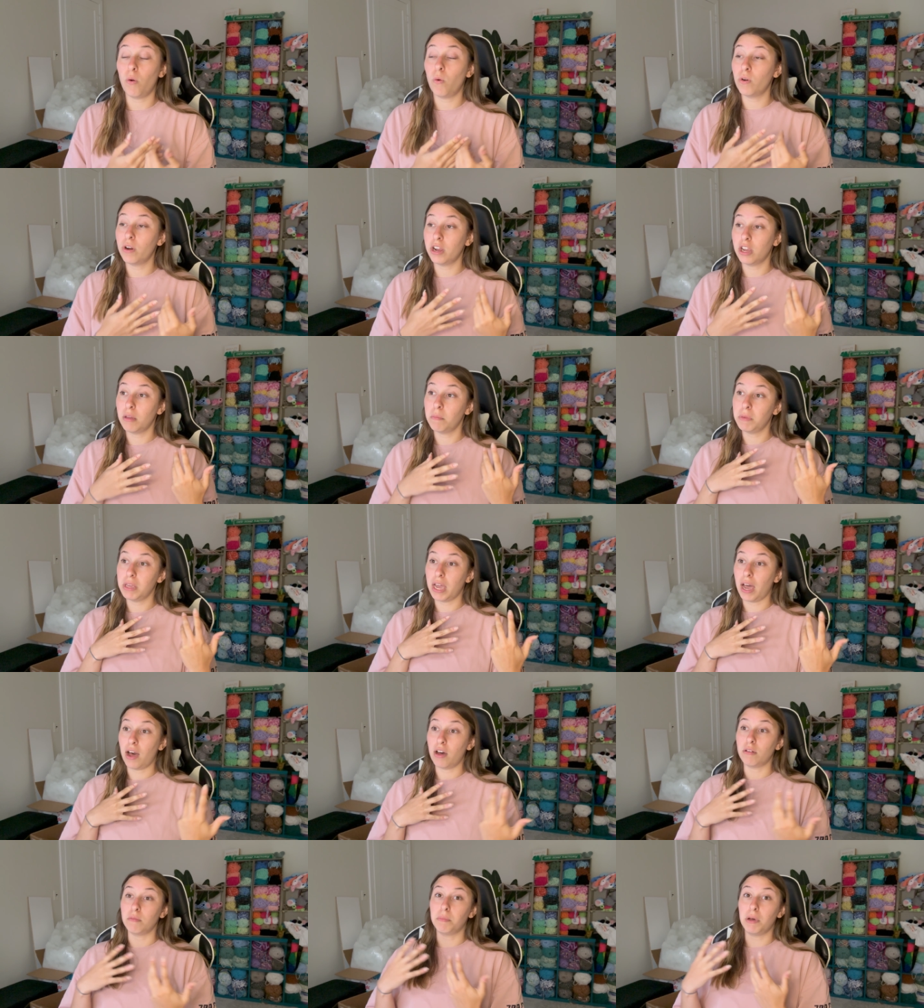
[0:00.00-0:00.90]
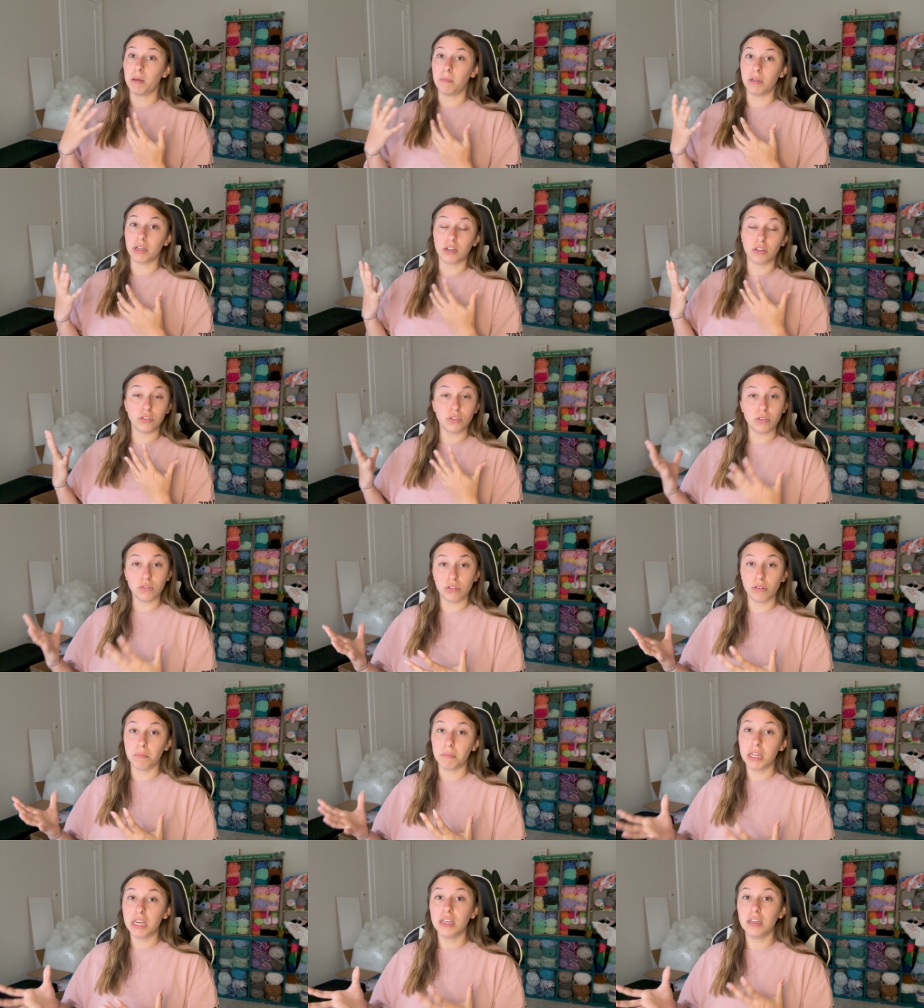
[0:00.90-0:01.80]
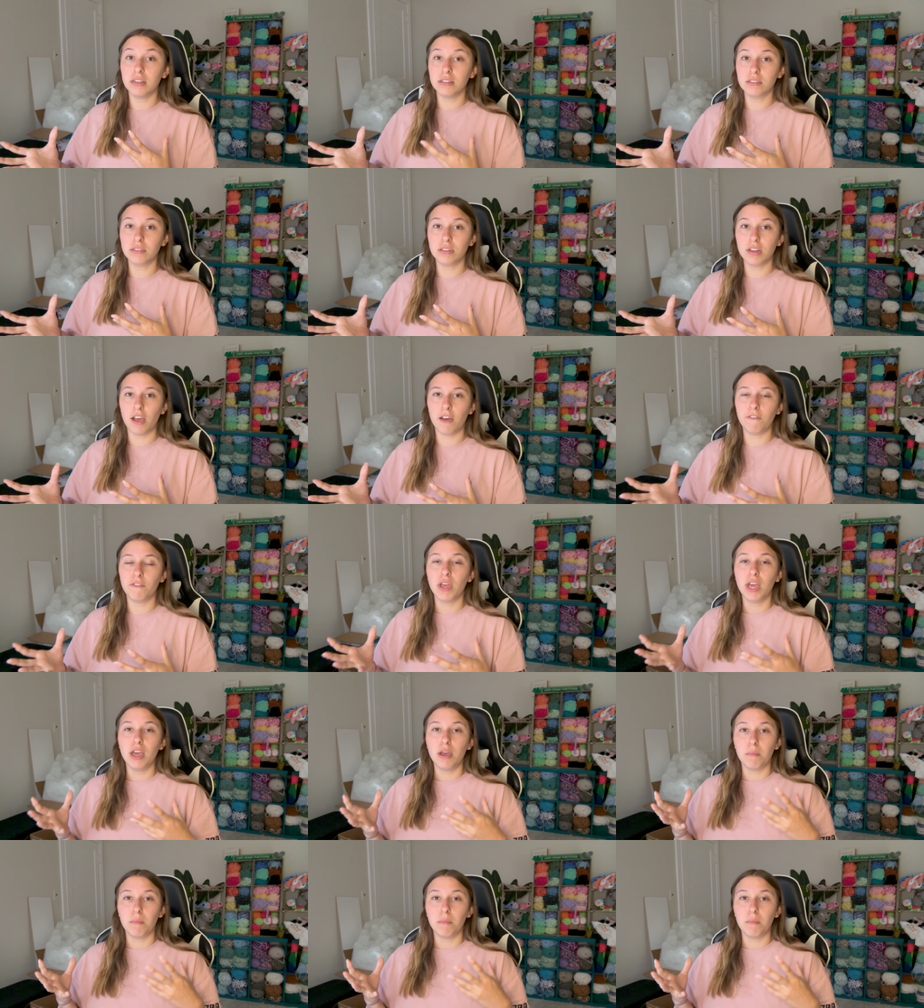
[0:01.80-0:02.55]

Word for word: or it can be out in public on social media and stuff,